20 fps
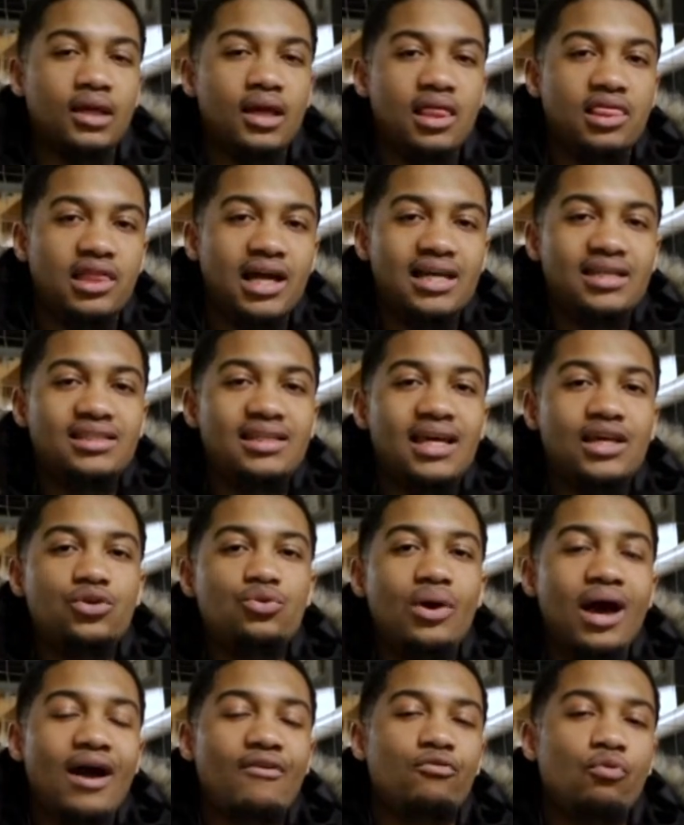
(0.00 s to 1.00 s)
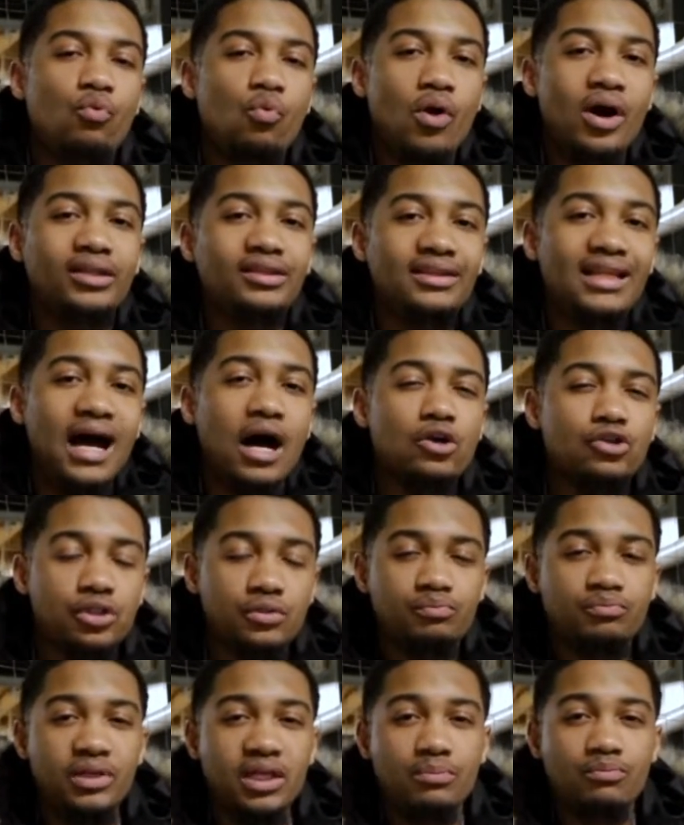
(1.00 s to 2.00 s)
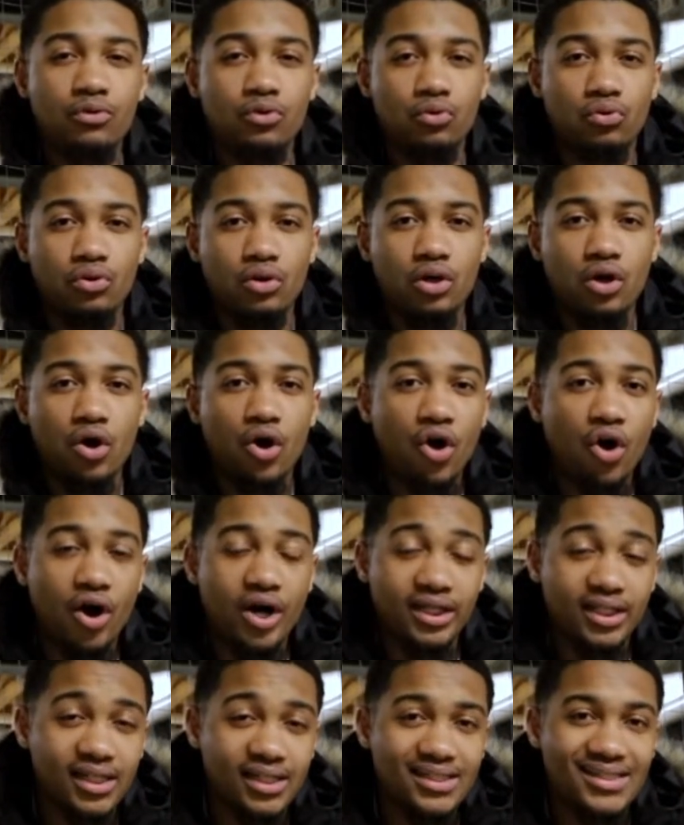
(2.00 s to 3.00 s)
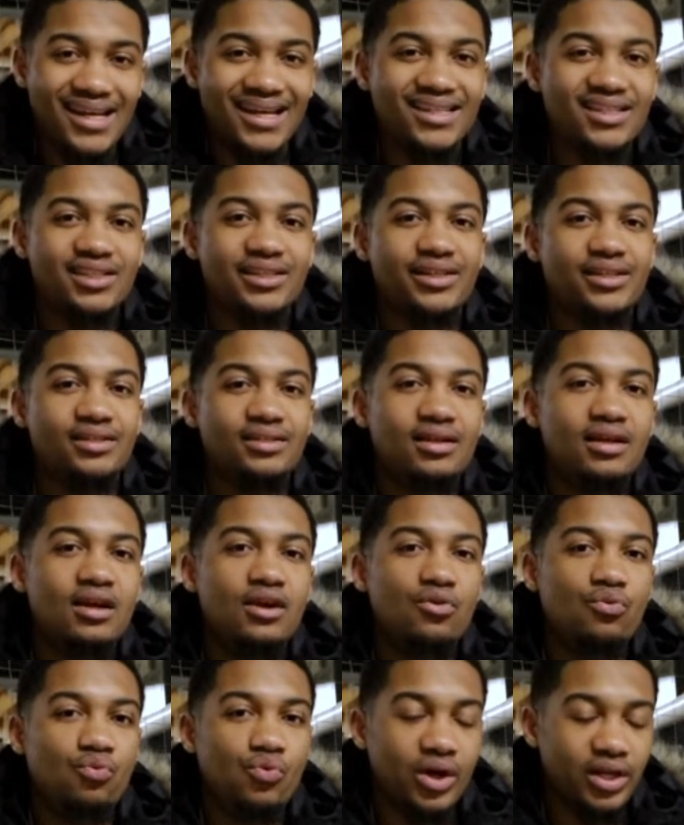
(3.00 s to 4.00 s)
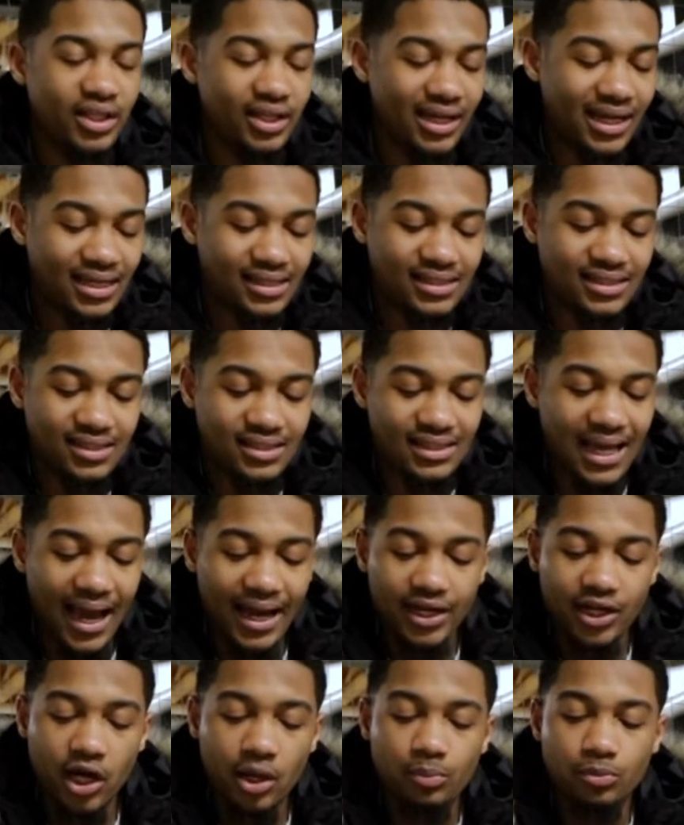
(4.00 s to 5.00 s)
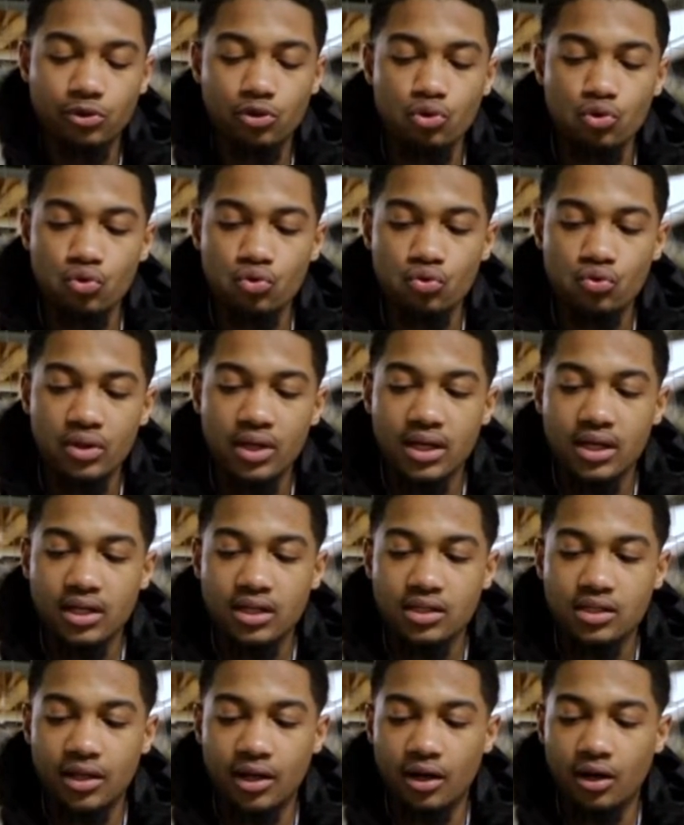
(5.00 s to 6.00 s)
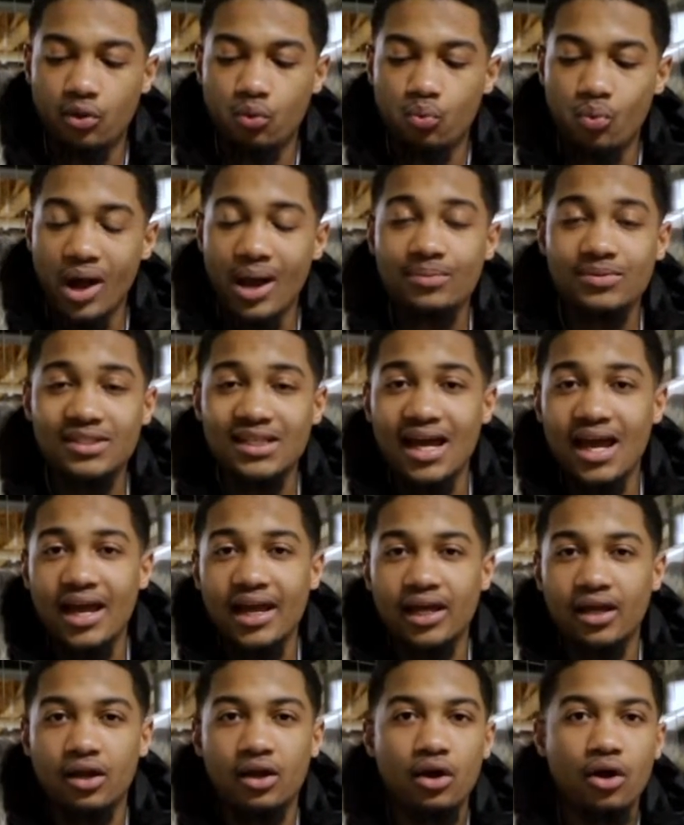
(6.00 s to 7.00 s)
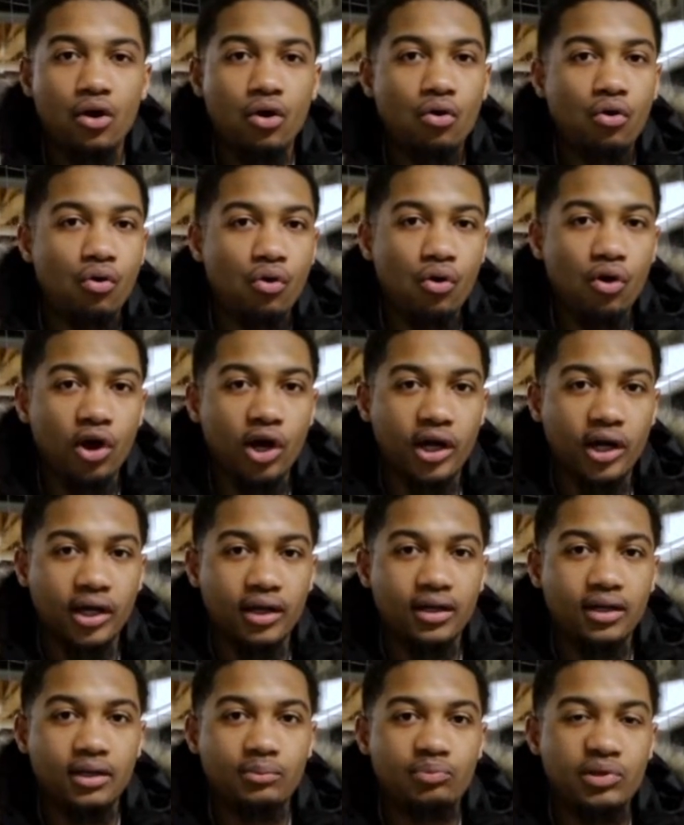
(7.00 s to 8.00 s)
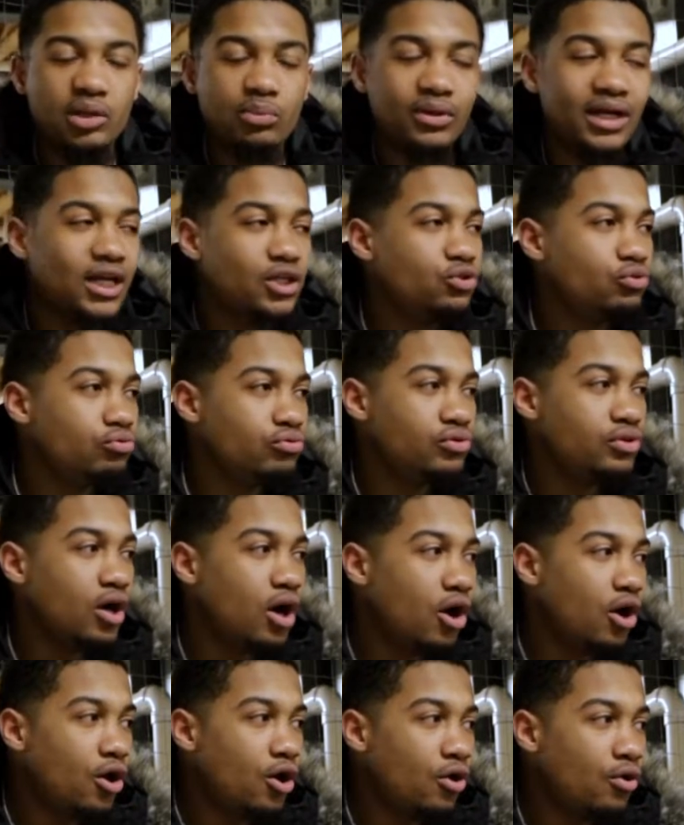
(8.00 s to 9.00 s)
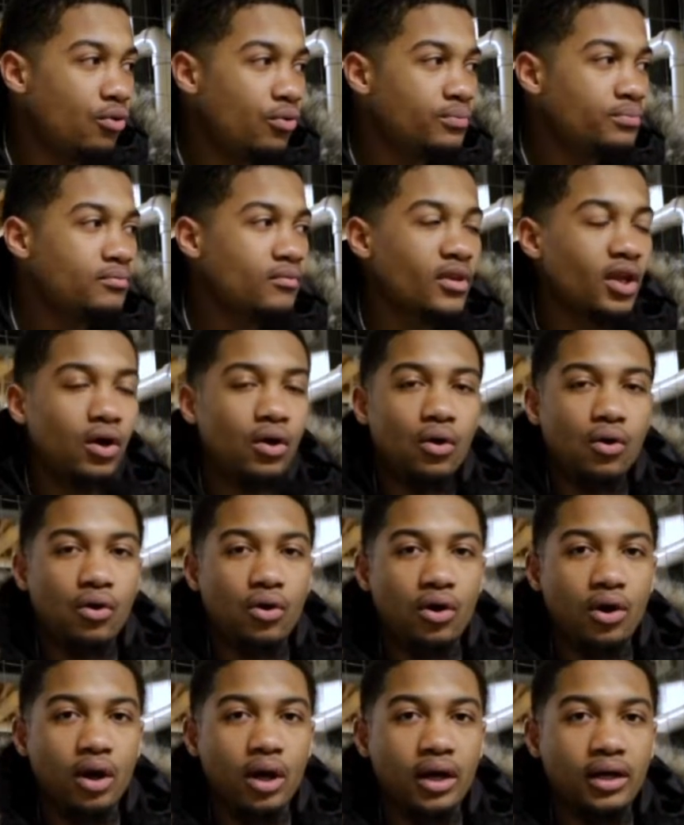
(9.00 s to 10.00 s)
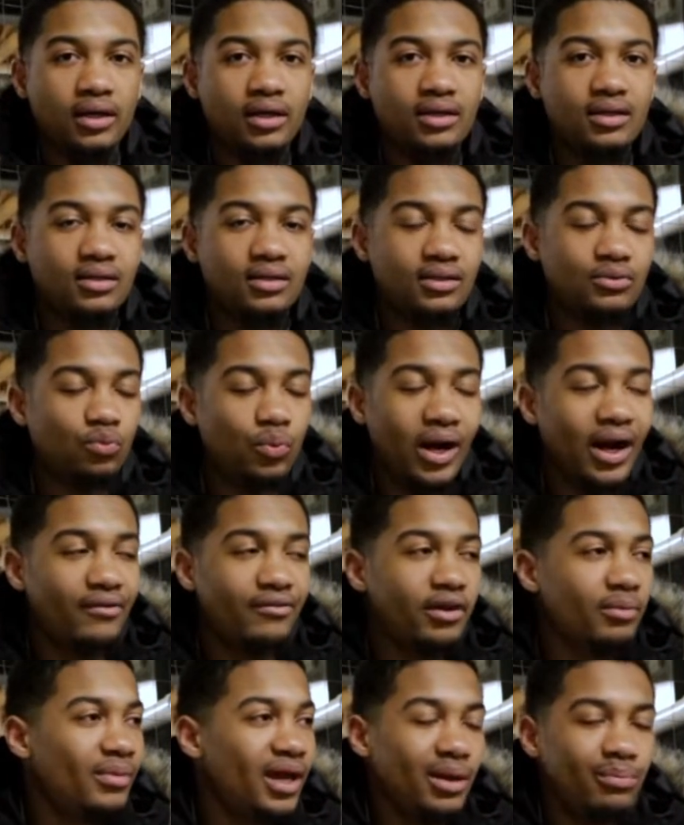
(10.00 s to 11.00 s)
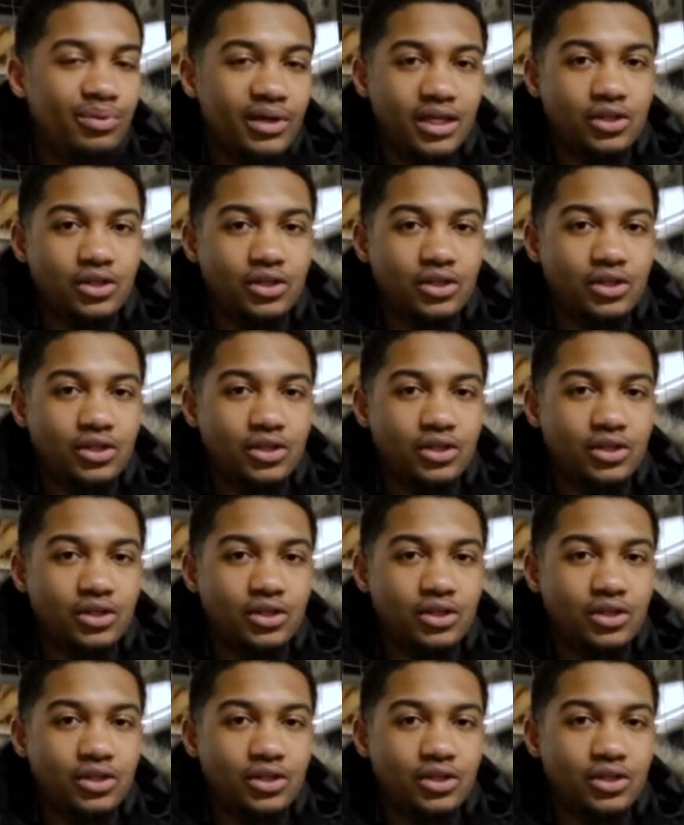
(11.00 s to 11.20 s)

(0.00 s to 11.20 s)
Let's say you have 1,000 people on your text list, whether they signed up through your website or people that you know or whatever it may be.